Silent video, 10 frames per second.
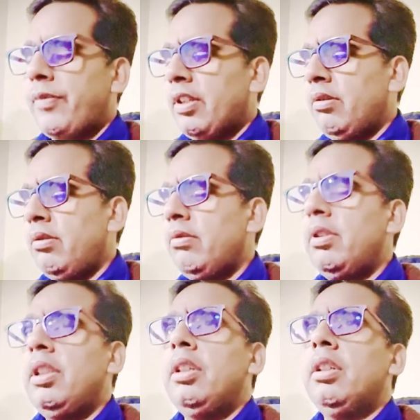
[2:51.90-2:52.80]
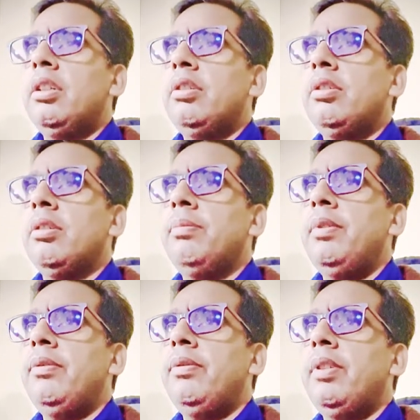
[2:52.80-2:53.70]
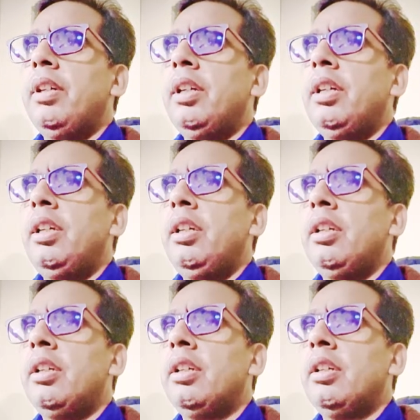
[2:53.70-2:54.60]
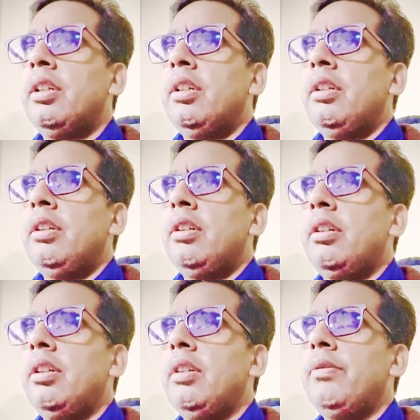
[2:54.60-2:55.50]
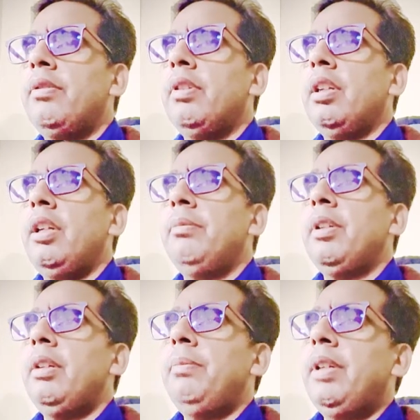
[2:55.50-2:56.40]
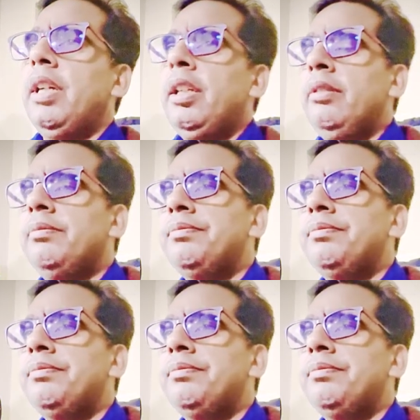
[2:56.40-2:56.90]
go to the Shopify GraphQL admin API,